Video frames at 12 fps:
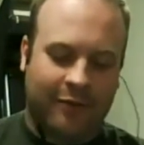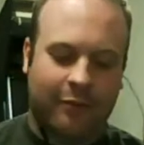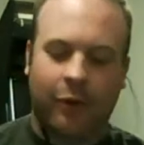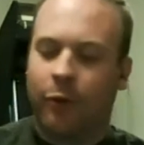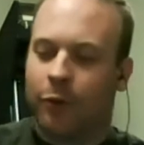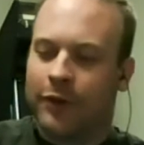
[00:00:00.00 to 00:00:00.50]

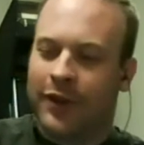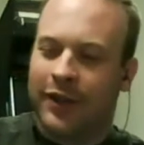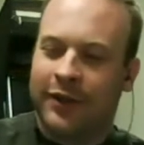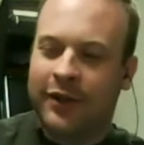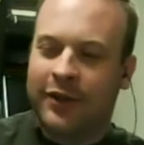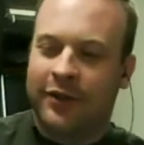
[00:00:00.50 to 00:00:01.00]
holding
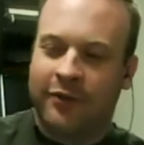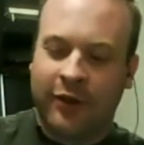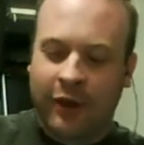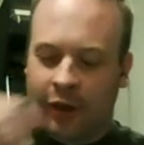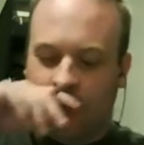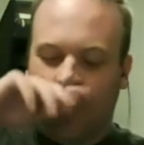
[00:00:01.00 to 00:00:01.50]
these.
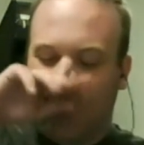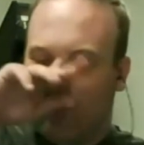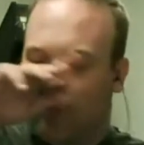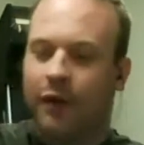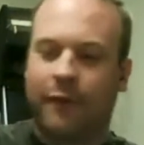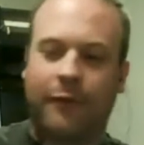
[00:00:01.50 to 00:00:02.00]
Oh
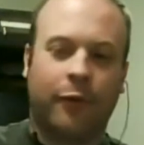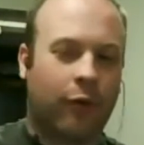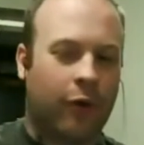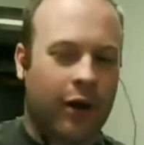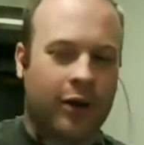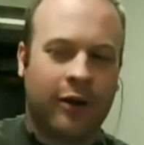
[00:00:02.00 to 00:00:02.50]
well,
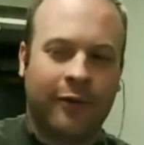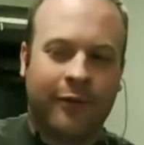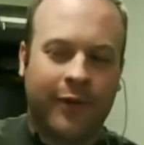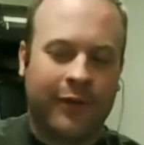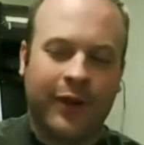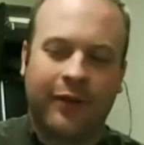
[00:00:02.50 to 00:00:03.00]

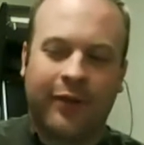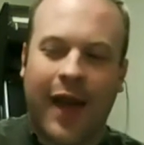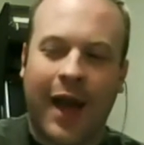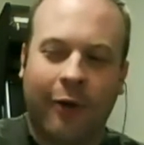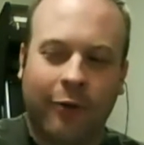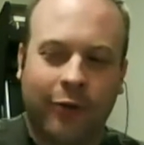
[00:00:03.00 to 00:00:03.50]

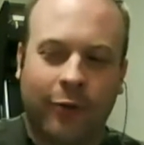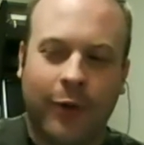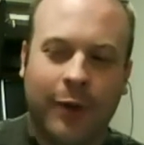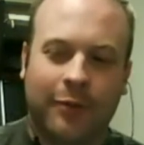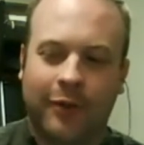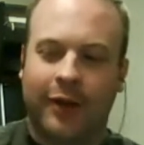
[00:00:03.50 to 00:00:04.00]
450,000
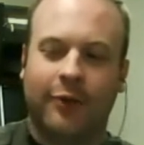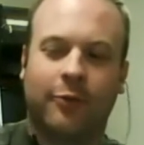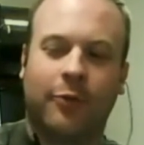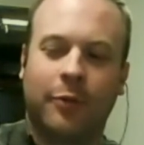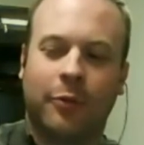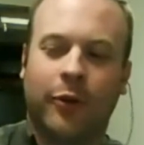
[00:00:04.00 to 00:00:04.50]
websites,
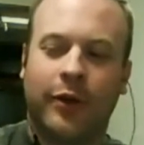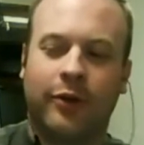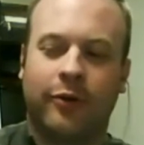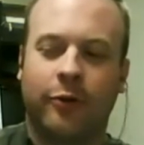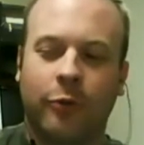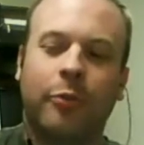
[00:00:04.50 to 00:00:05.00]

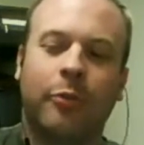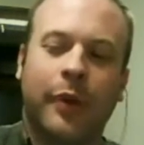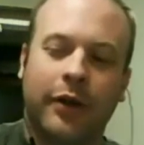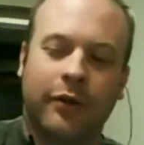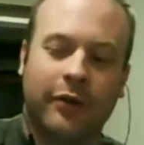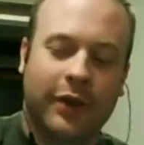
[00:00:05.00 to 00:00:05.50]
1.2
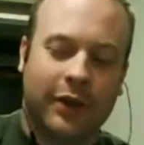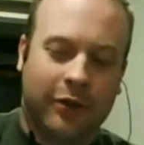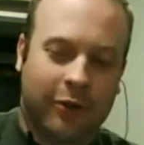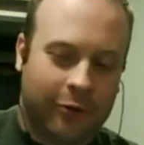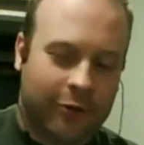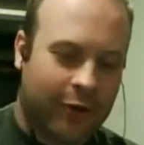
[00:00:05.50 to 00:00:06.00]
billion
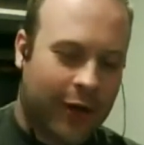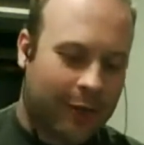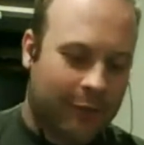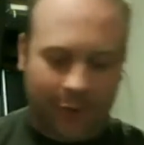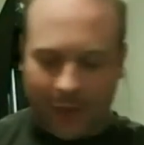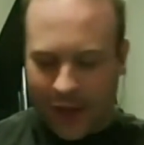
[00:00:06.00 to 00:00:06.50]

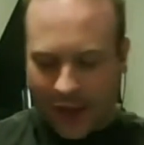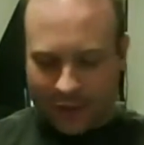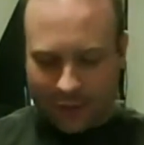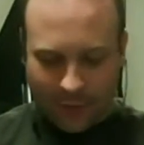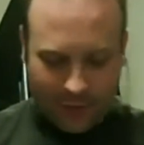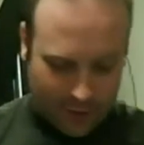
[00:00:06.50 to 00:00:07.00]
usernames and
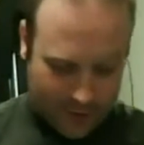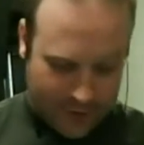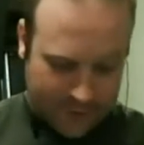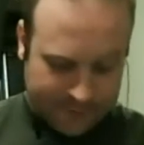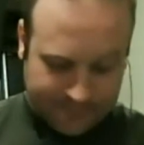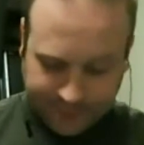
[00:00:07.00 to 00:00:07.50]
passwords.
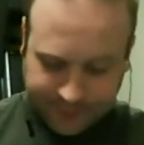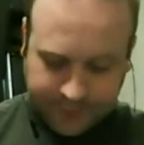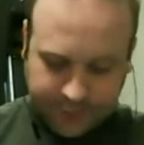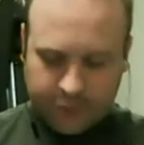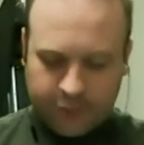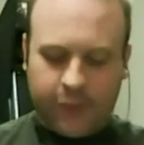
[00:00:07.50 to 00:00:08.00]

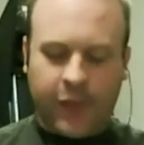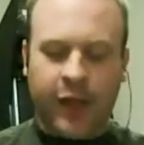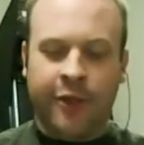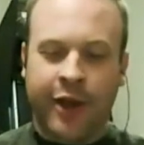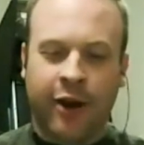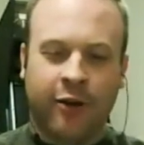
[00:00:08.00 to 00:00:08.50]

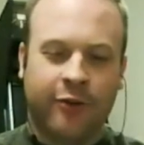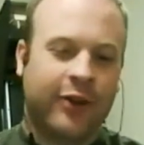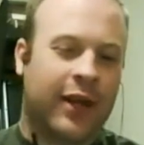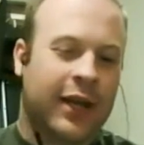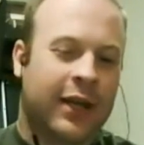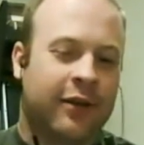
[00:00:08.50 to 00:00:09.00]
They are
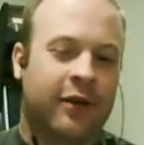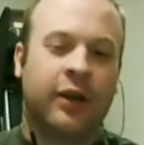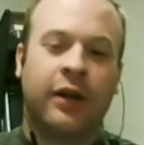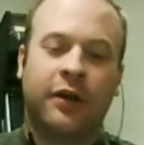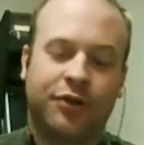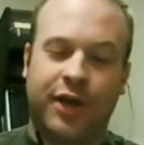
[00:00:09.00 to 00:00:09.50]
saying
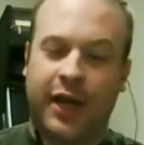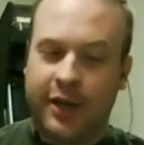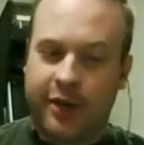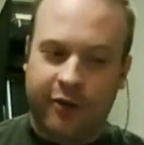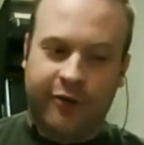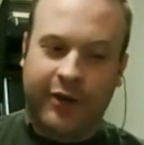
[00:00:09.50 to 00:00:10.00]
check
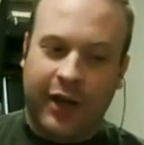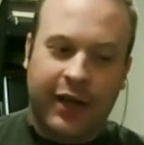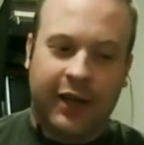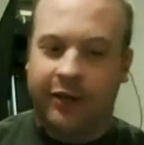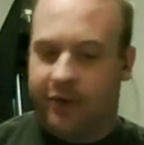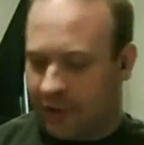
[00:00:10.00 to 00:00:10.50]
your
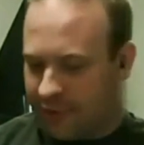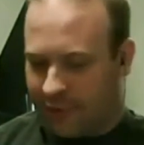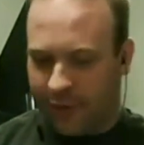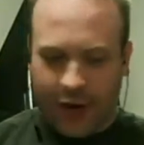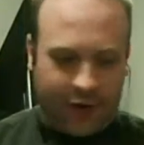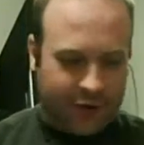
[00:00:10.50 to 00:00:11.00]
site
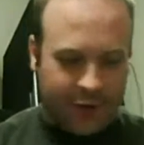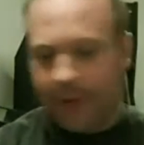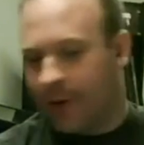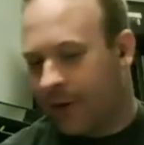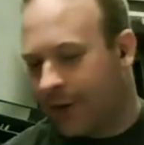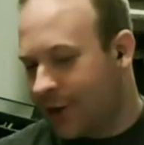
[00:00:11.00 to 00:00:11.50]
for
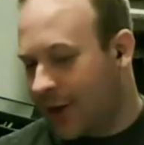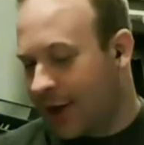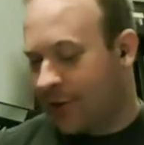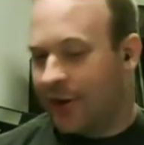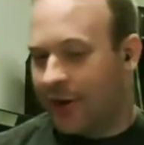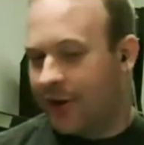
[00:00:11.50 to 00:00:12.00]
SQL
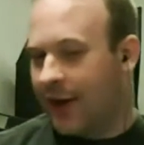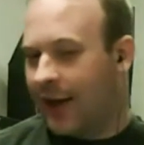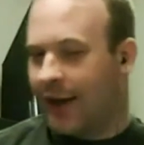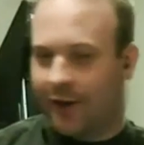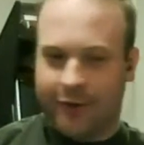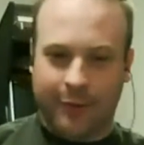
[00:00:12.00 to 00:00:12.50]
injection
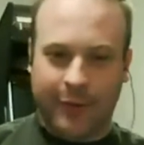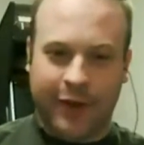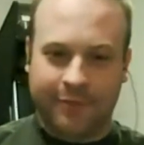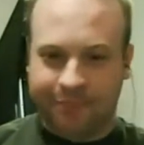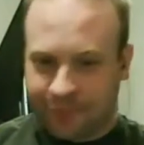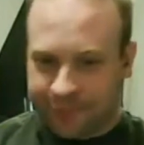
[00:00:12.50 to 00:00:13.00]
attacks, but